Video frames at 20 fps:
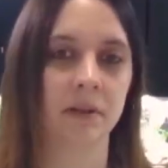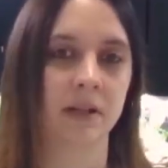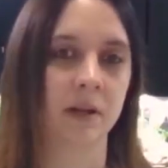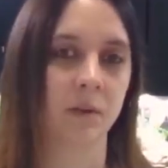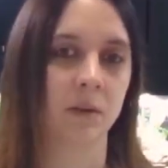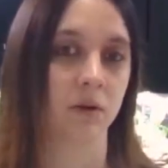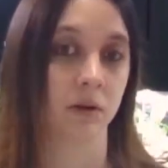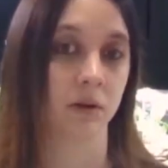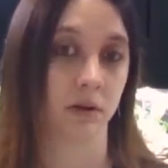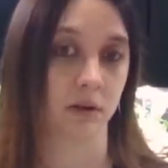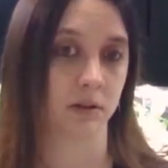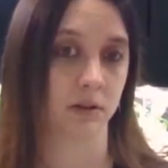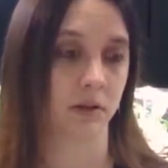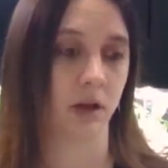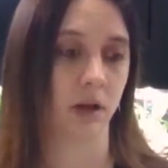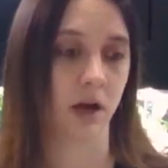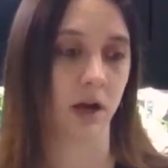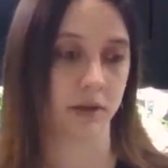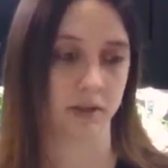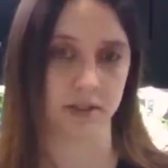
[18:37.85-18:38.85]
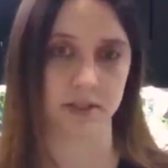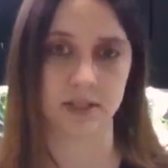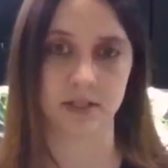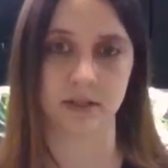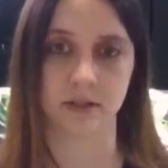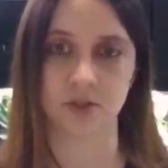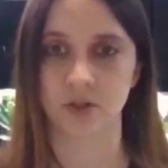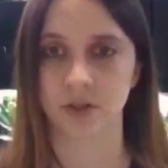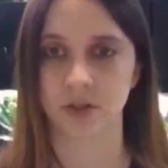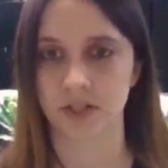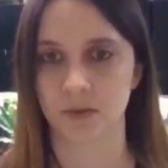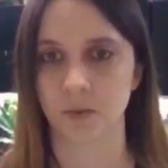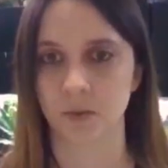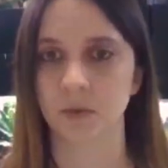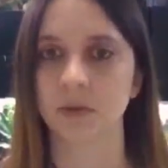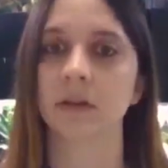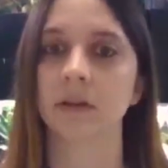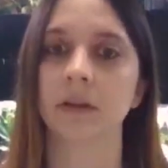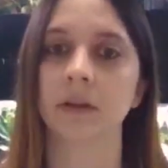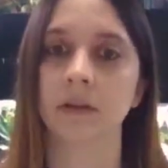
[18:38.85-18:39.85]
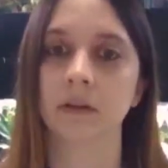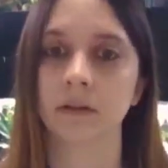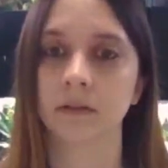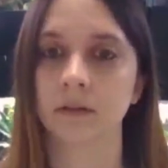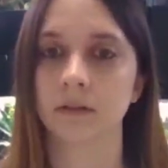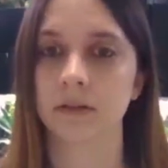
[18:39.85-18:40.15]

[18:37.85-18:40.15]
that were honest and trustworthy.